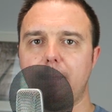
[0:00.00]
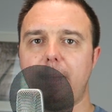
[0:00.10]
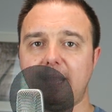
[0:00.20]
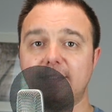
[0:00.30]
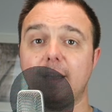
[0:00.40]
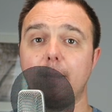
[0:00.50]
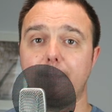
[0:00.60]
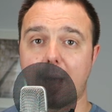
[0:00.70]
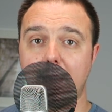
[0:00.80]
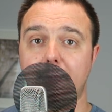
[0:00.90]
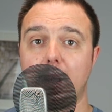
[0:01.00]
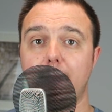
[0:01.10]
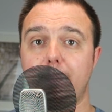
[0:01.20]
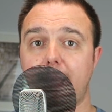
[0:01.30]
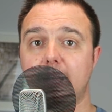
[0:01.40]
Peter Piper
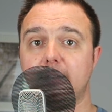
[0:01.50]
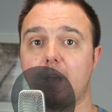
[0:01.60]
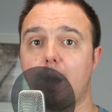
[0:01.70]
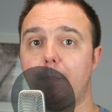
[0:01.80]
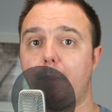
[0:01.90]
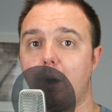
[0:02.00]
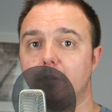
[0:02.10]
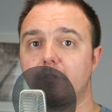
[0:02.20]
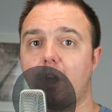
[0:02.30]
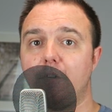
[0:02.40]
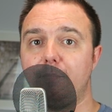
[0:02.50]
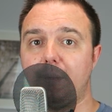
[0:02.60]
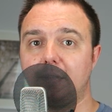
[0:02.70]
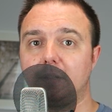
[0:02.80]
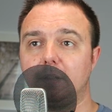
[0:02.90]
picked a pot of
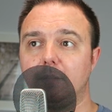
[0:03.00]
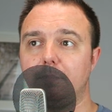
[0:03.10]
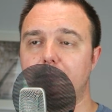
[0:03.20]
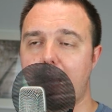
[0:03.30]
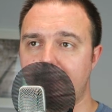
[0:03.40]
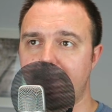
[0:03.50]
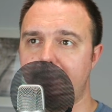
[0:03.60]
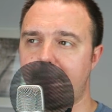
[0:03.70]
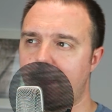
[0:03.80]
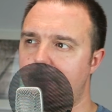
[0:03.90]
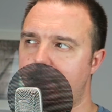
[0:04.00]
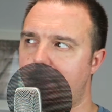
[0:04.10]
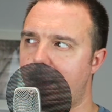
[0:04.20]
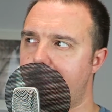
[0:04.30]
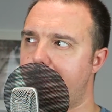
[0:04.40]
pickled
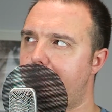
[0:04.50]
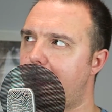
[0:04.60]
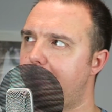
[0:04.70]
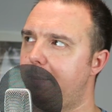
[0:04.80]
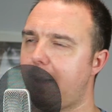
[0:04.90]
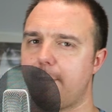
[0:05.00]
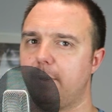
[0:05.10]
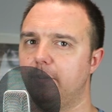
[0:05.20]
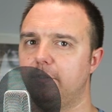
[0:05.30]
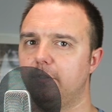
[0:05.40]
peppers.